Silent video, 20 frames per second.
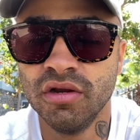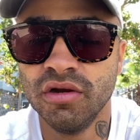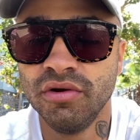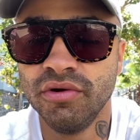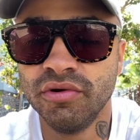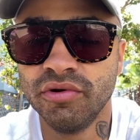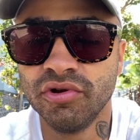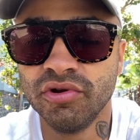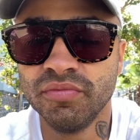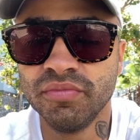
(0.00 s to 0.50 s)

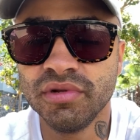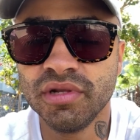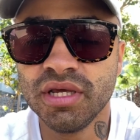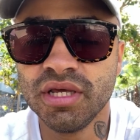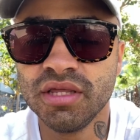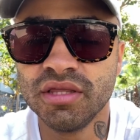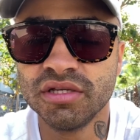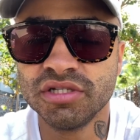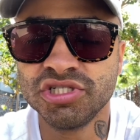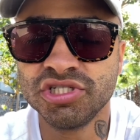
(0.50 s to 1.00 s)

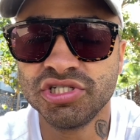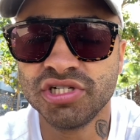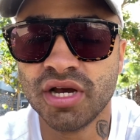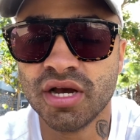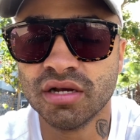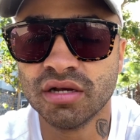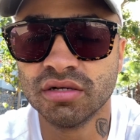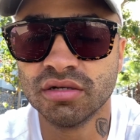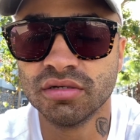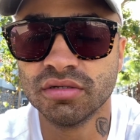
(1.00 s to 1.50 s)
notably the
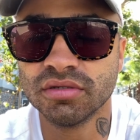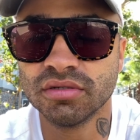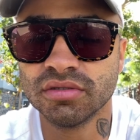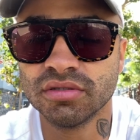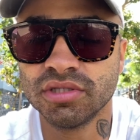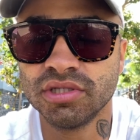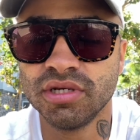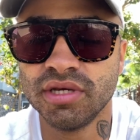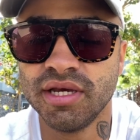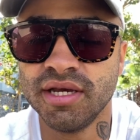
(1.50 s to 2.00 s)
shock
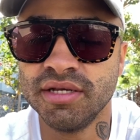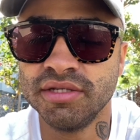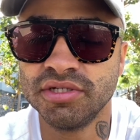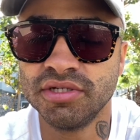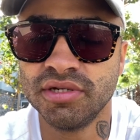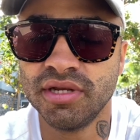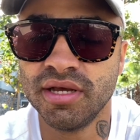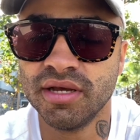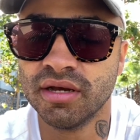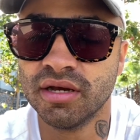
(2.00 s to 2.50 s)
to
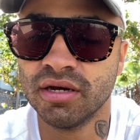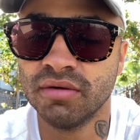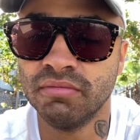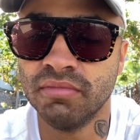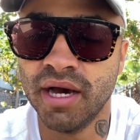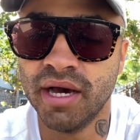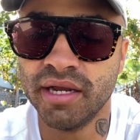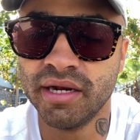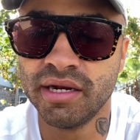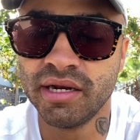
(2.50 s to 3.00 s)
internet
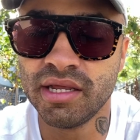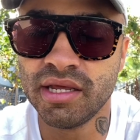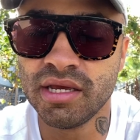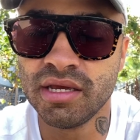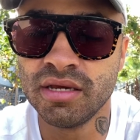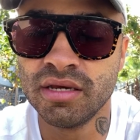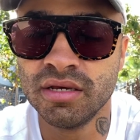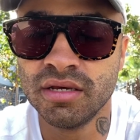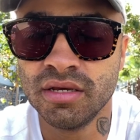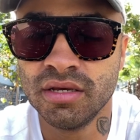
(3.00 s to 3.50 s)
commodity